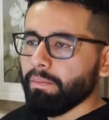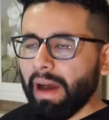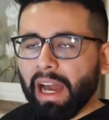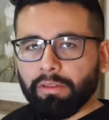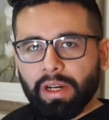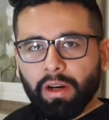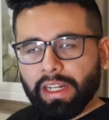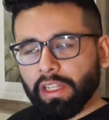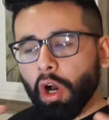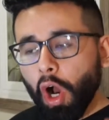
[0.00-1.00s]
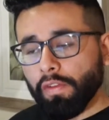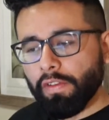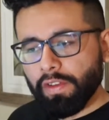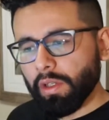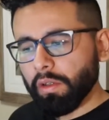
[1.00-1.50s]
background and
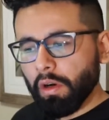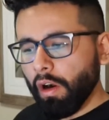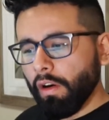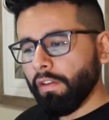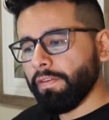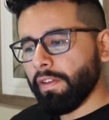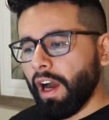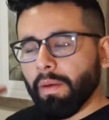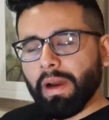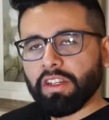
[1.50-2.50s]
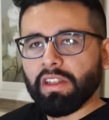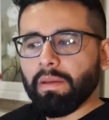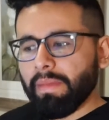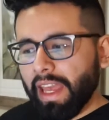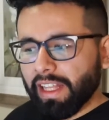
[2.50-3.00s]
overview of how much
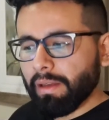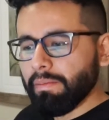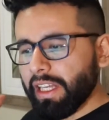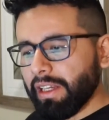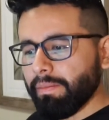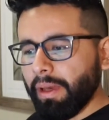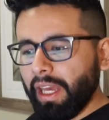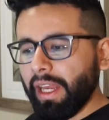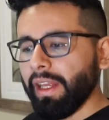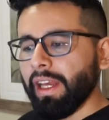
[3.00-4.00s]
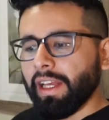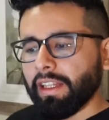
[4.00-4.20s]
they make, the median pay,